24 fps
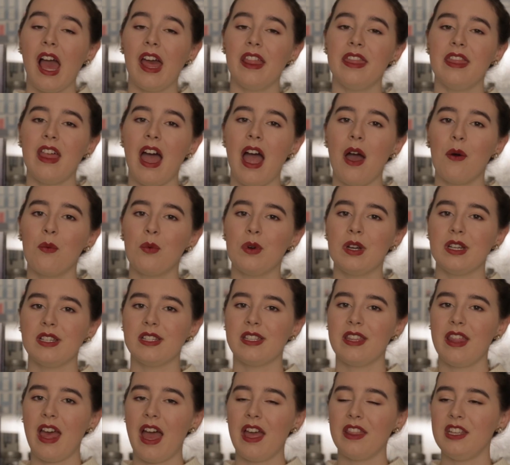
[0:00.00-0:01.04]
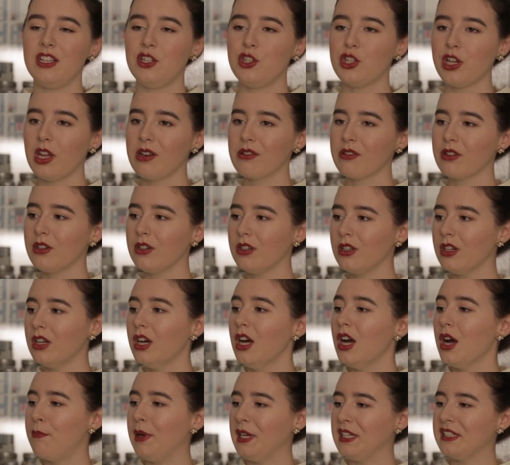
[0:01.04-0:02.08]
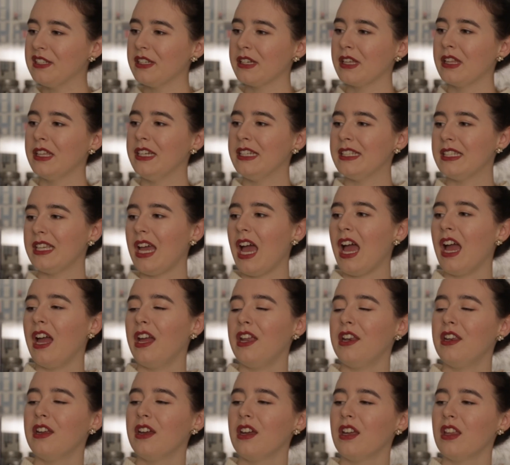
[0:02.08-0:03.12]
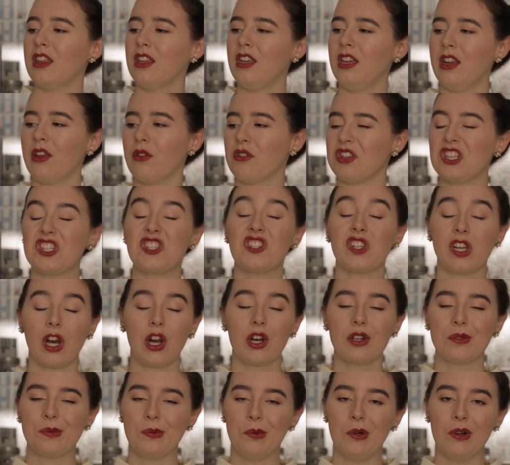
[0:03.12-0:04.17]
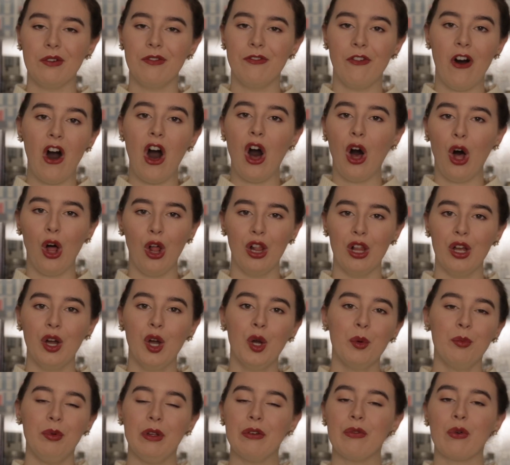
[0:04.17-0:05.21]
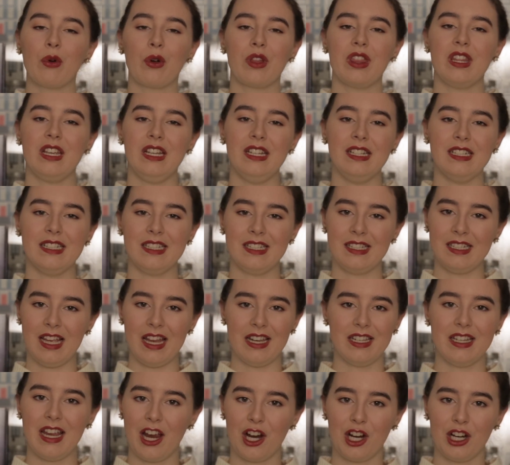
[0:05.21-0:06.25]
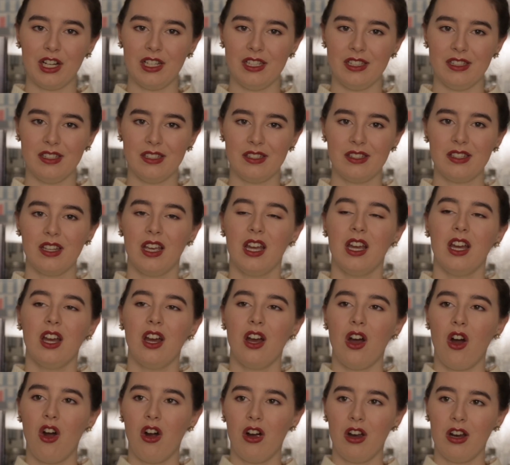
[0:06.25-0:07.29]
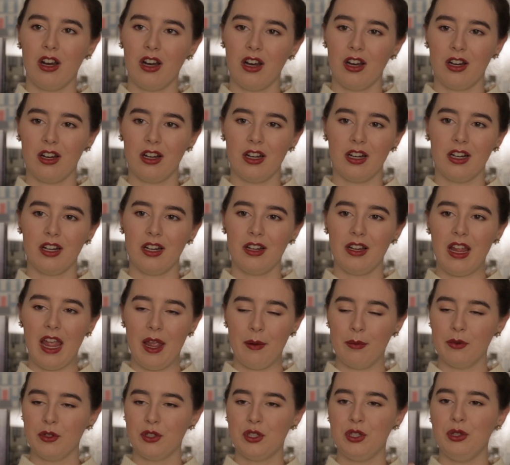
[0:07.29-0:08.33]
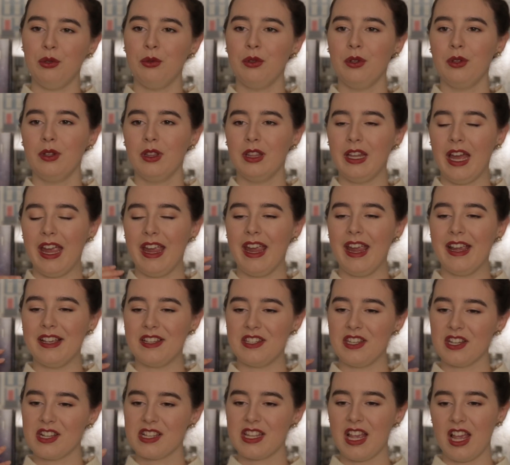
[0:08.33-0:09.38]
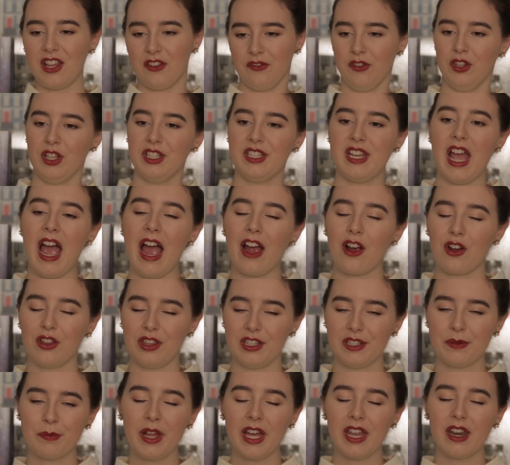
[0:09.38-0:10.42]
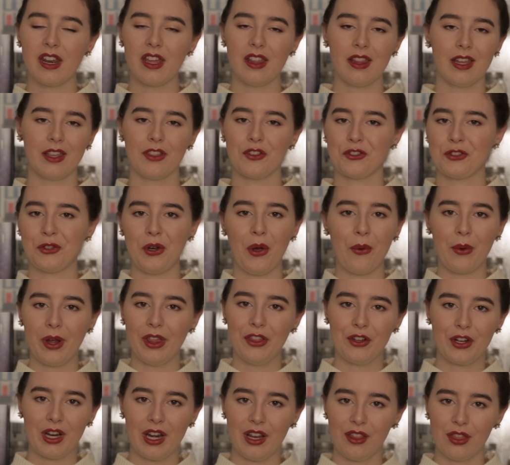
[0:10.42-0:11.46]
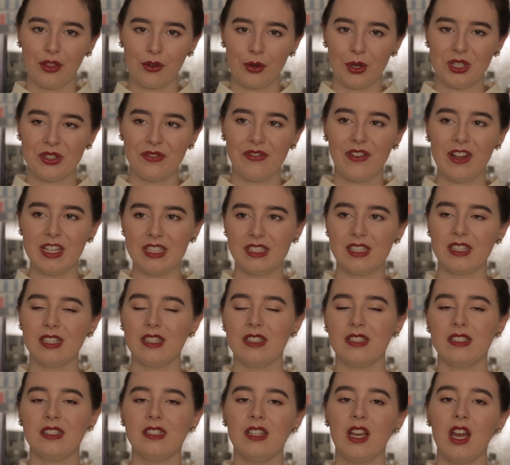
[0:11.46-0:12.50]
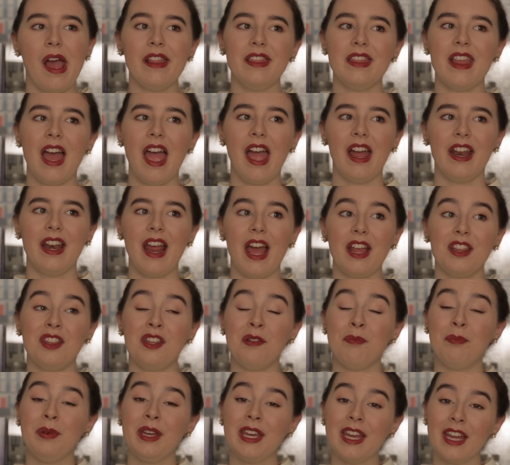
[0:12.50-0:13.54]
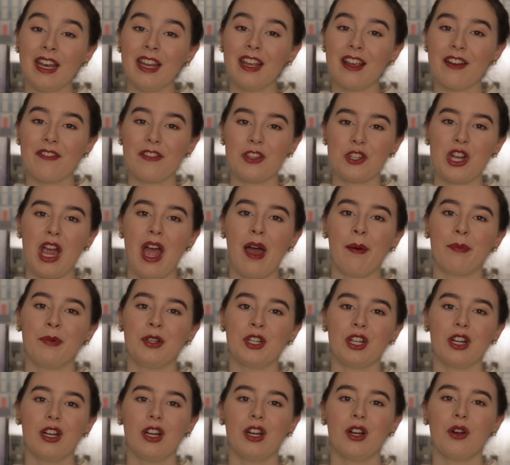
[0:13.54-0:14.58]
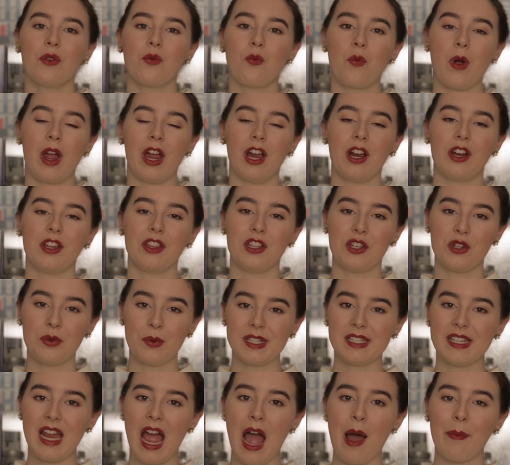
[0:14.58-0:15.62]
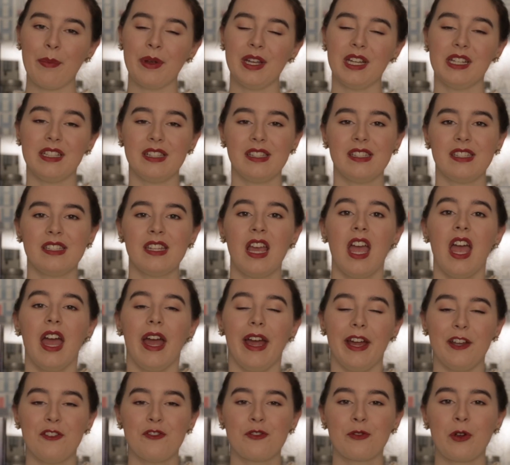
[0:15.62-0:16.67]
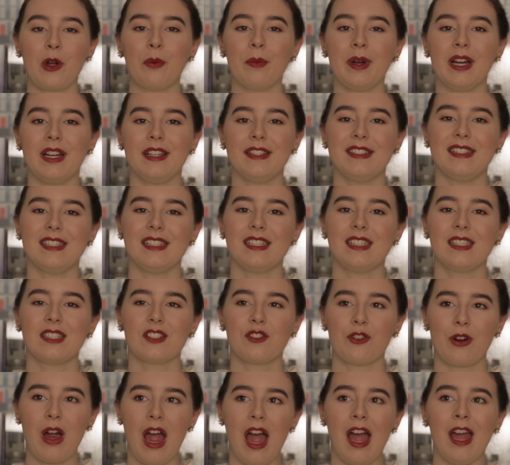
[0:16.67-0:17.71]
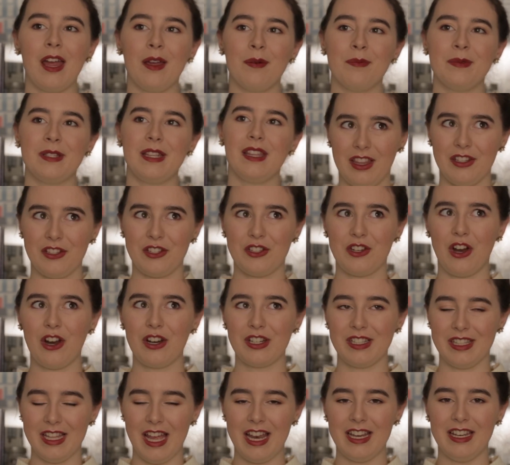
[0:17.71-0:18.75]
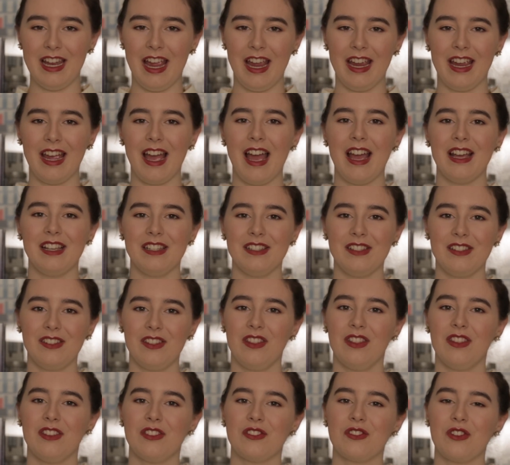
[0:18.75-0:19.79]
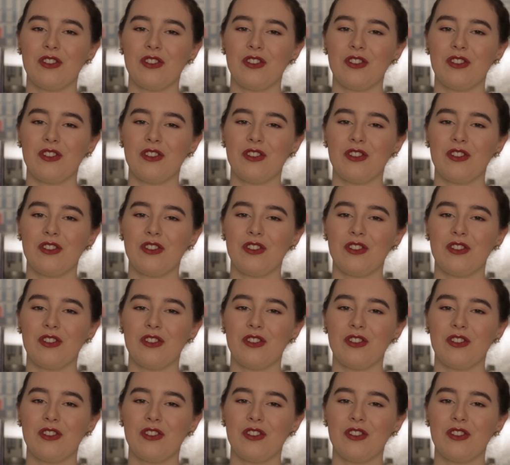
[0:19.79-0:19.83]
and that was that the general basically said, you know, the stars will fall before the Zenterans are able to lay a successful attack on this planet. Like, there's no way they're getting through our defenses. And then at the beginning of the chapter where the twist happens, Androma describes the stars that night as the